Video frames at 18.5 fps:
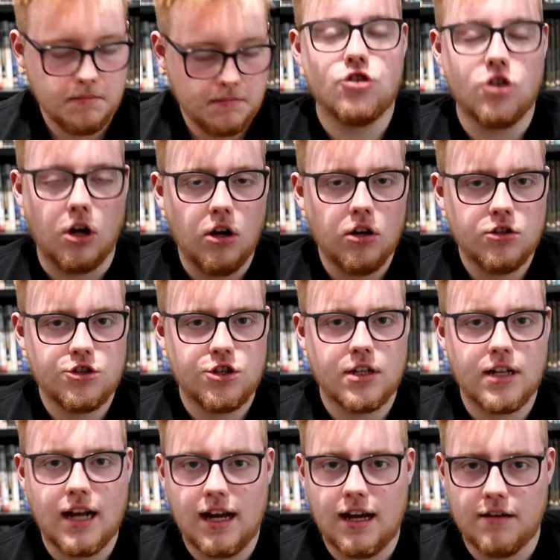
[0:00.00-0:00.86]

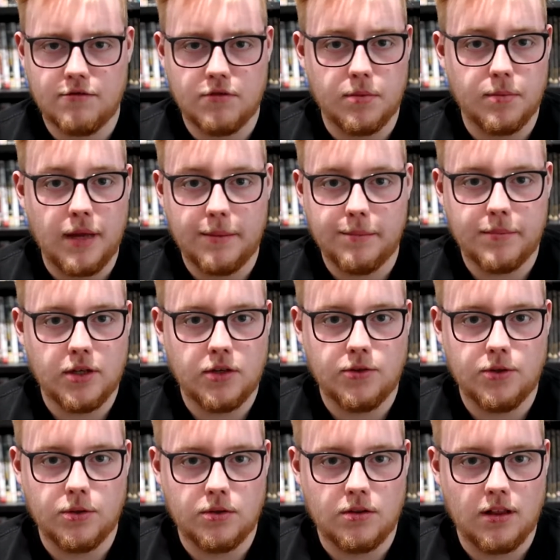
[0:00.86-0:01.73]
George can't remember
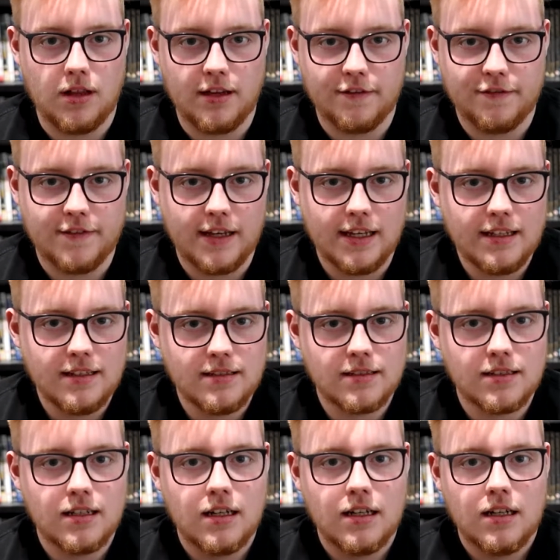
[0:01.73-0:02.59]
who Cliff
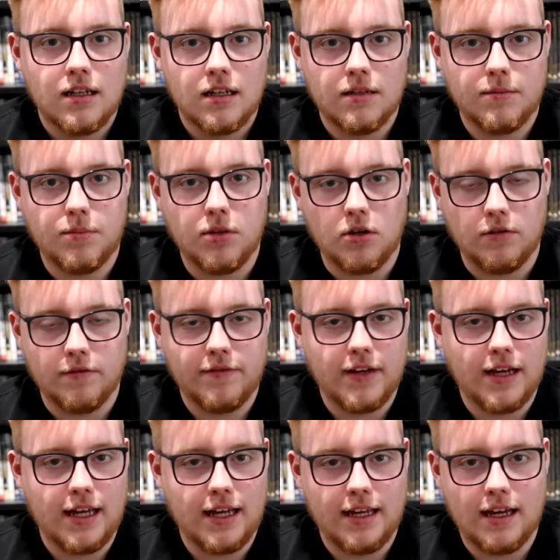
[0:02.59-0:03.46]
is, but
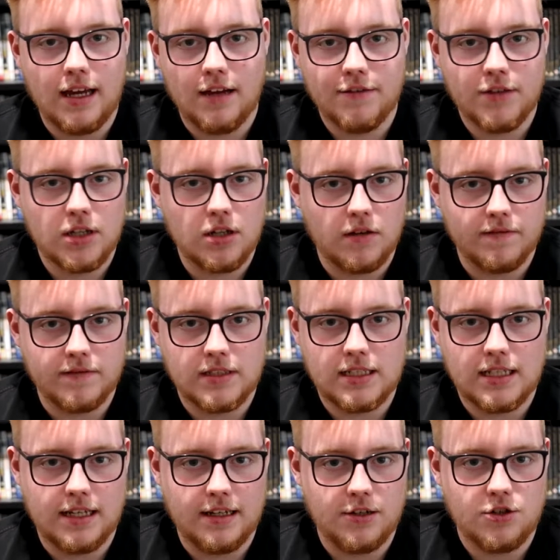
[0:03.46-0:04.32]
they have a
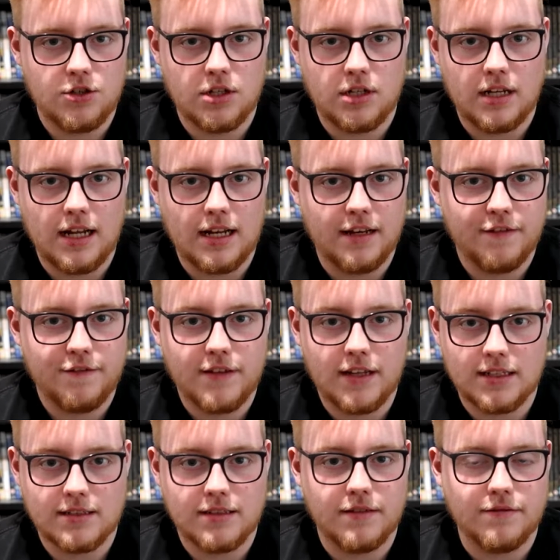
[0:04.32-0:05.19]
conversation and he
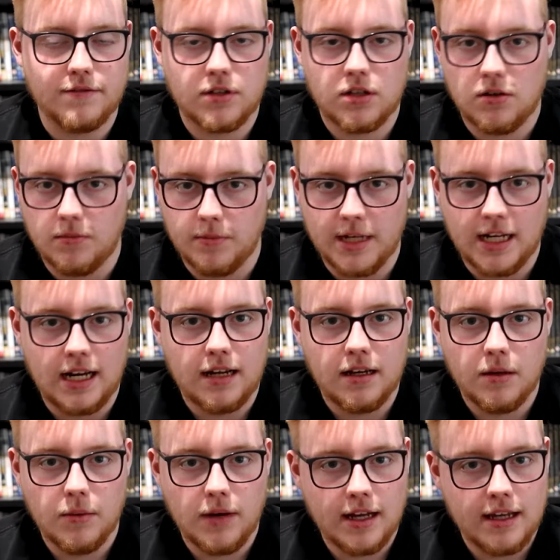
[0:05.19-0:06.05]
thanks him for coming
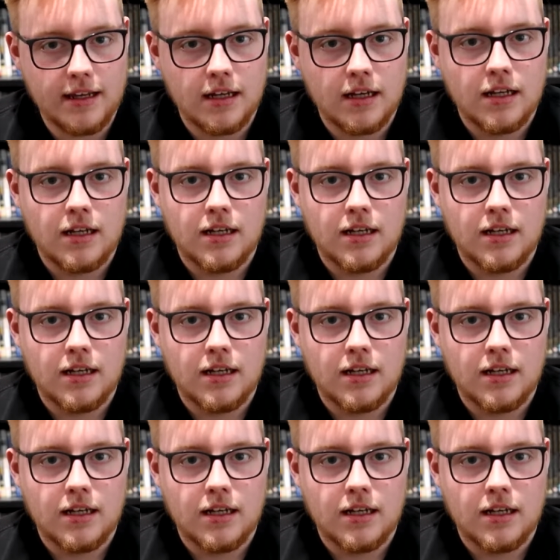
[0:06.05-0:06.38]
anyway.